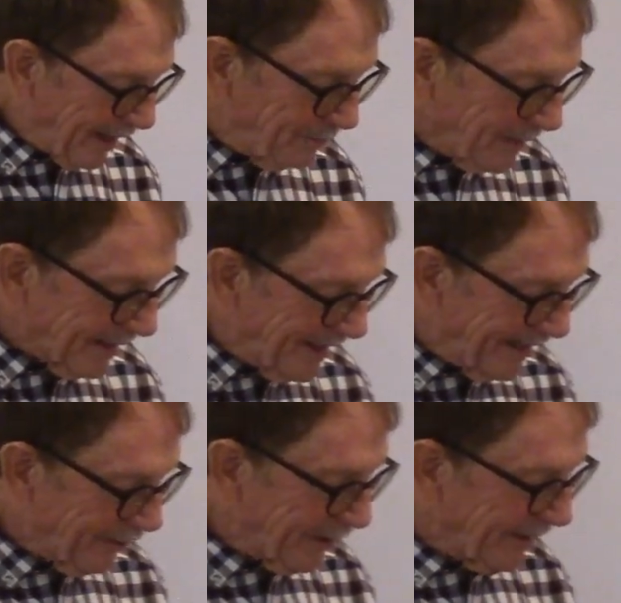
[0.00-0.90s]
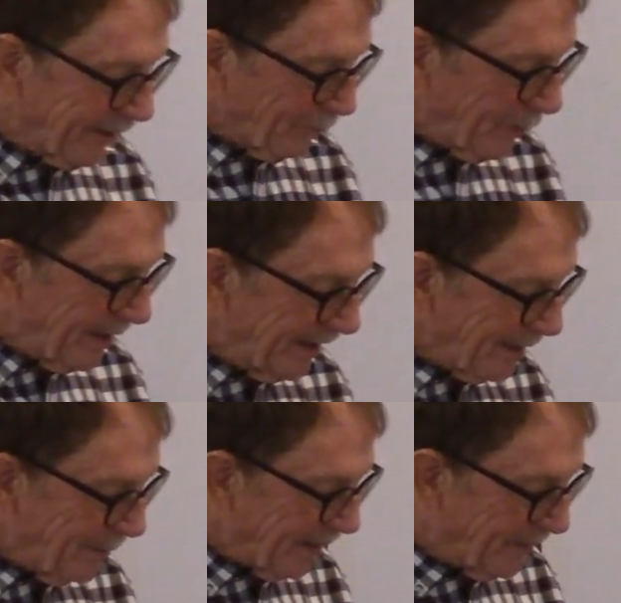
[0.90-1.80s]
had been hearing and reading
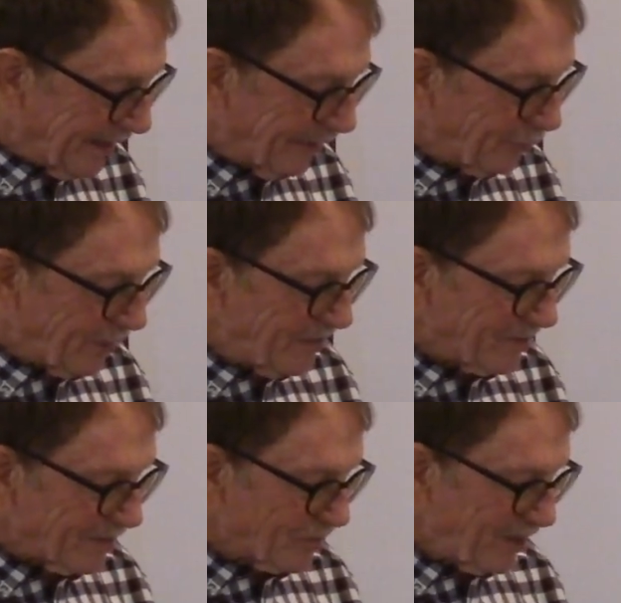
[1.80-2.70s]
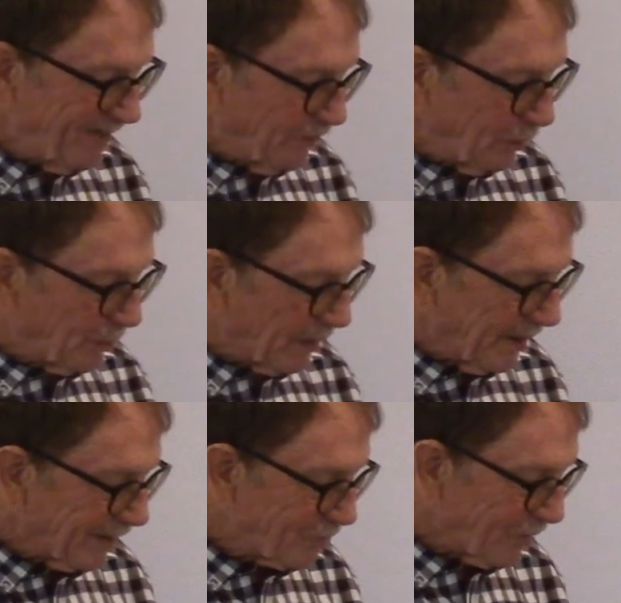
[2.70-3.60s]
about the increase in seafood
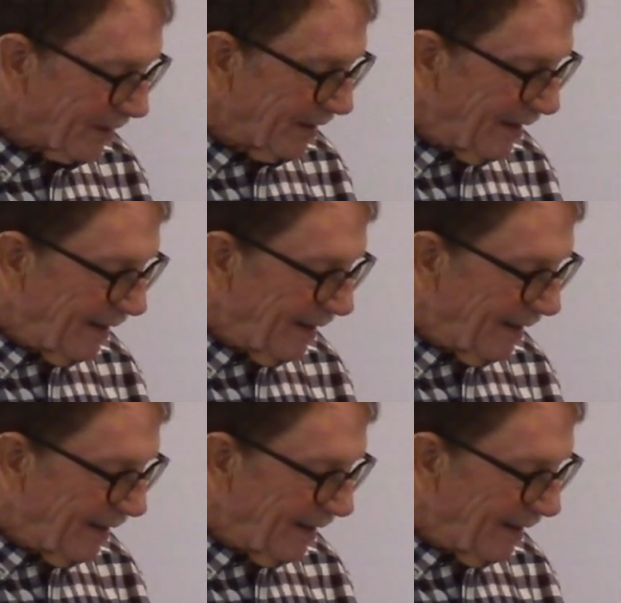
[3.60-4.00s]
production